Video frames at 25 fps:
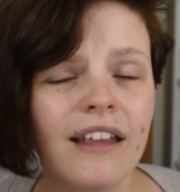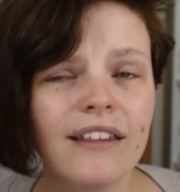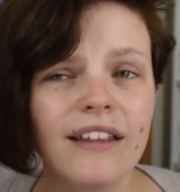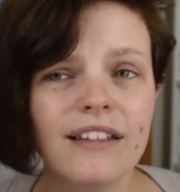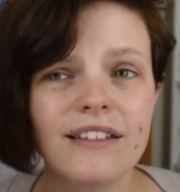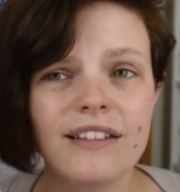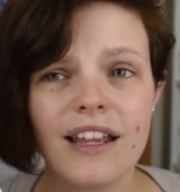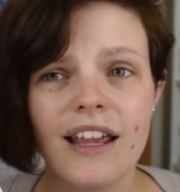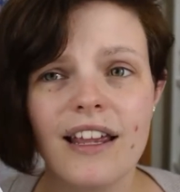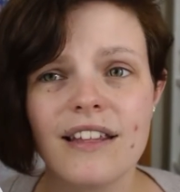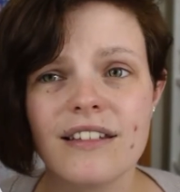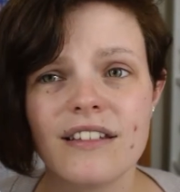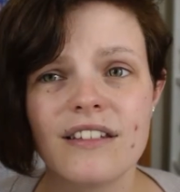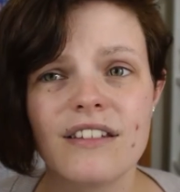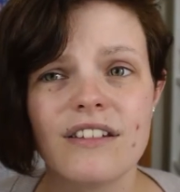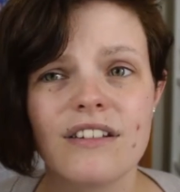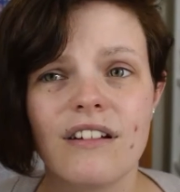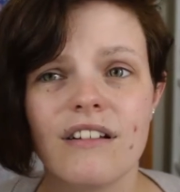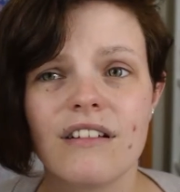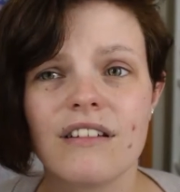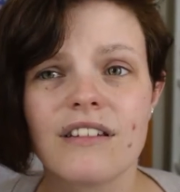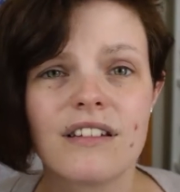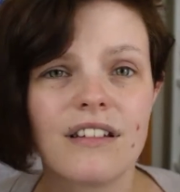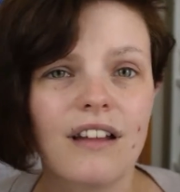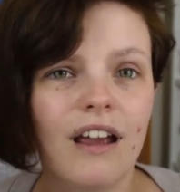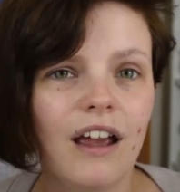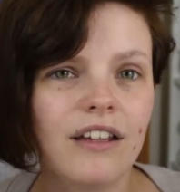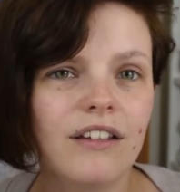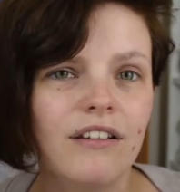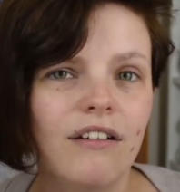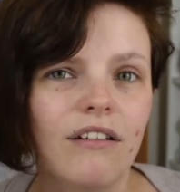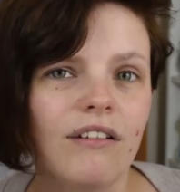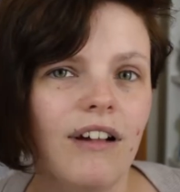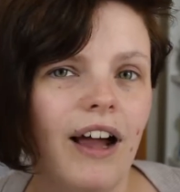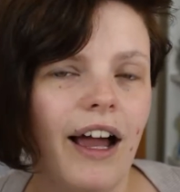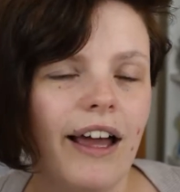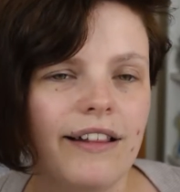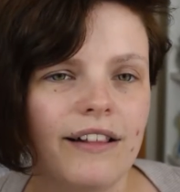this isn't just a
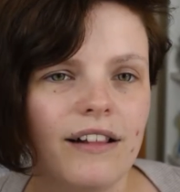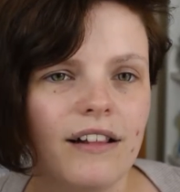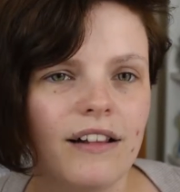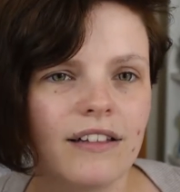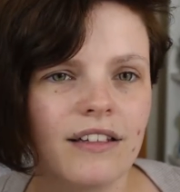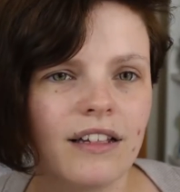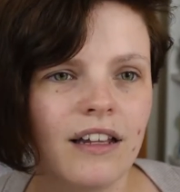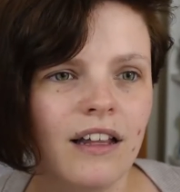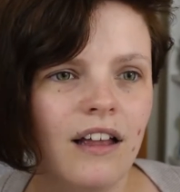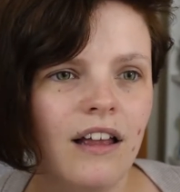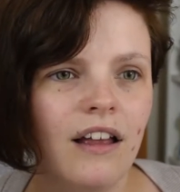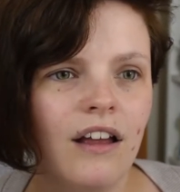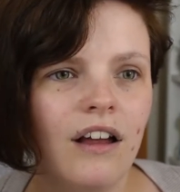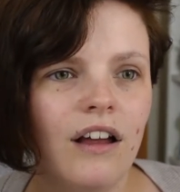young adult,